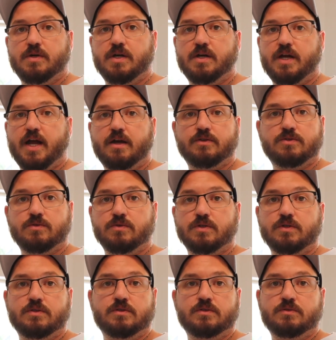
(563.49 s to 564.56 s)

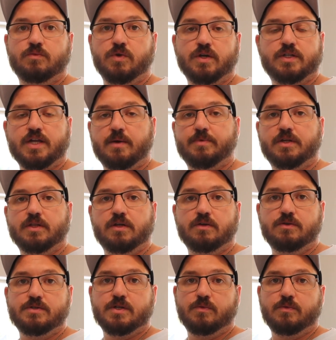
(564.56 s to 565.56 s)
outdoor work type of clothes,